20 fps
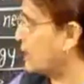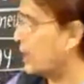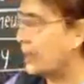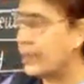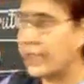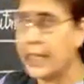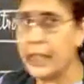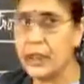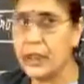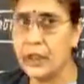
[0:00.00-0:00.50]

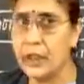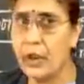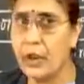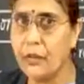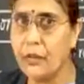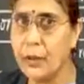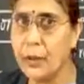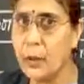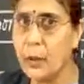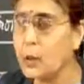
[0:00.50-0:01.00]
generation
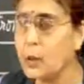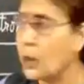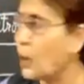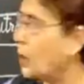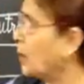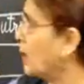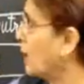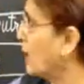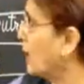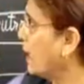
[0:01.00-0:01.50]
of
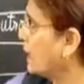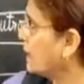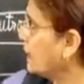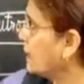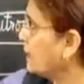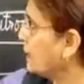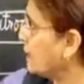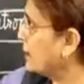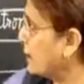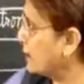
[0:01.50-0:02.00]
neutron,
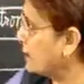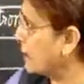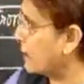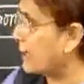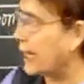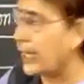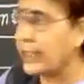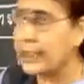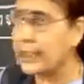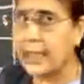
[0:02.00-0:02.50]
this is the
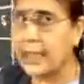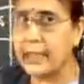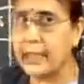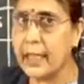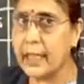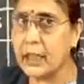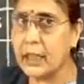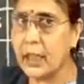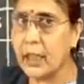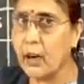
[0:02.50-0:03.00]
second
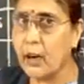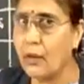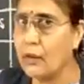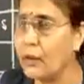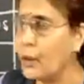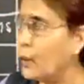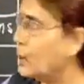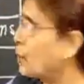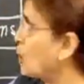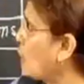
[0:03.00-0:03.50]
generation of
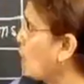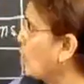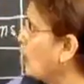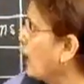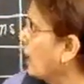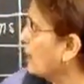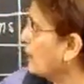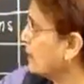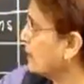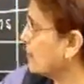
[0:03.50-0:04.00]
neutron,
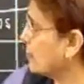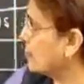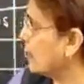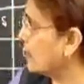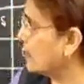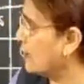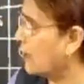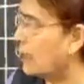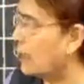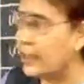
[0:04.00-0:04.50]
this is
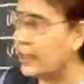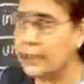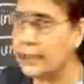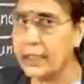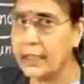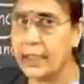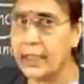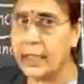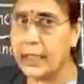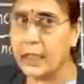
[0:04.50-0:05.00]
the third
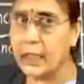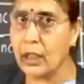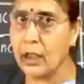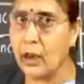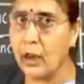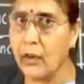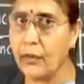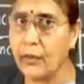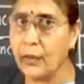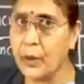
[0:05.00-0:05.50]
generation
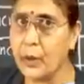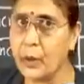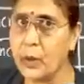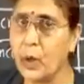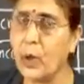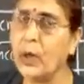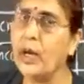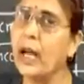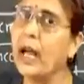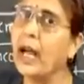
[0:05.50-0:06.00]
of
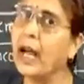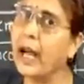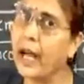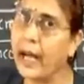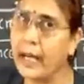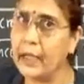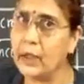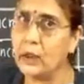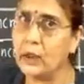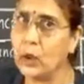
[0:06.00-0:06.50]
neutron,
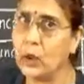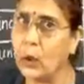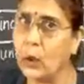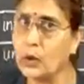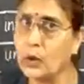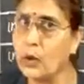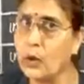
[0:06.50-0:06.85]
and so on.